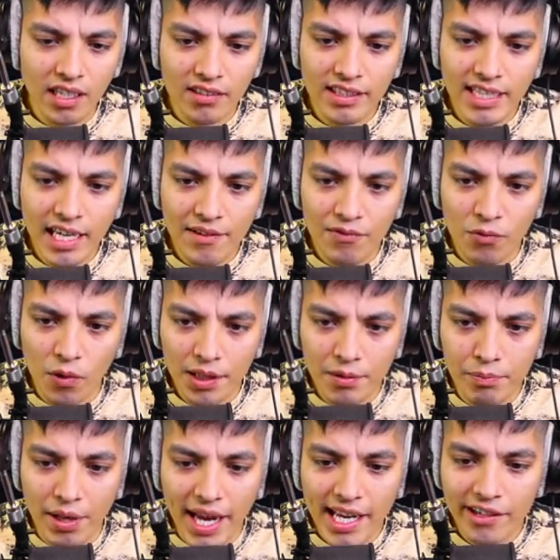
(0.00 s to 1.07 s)
I only have
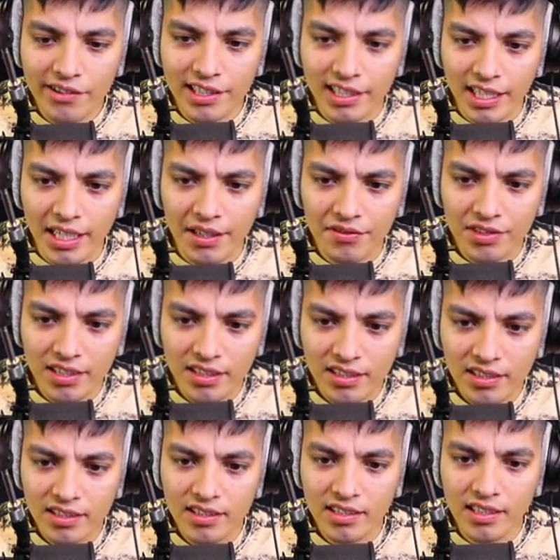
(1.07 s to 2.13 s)
one battery left.
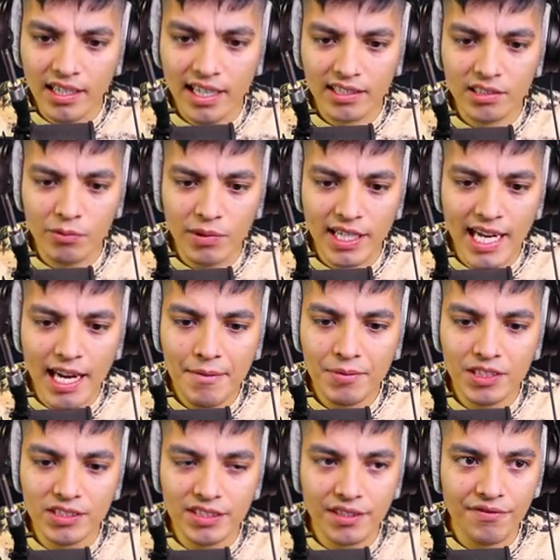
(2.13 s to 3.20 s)
I don't know what
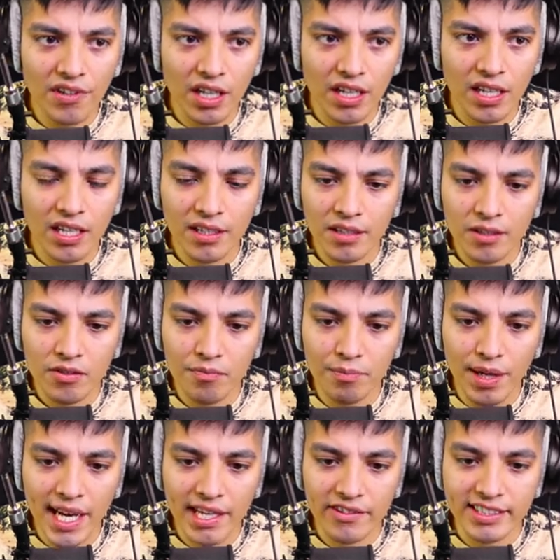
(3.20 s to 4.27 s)
happens if our
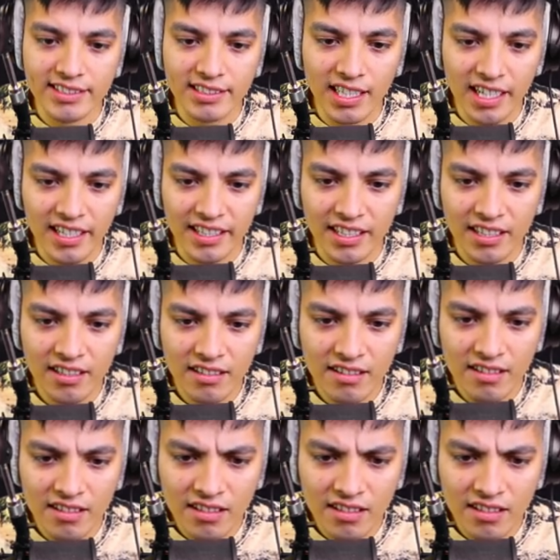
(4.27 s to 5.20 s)
batteries die.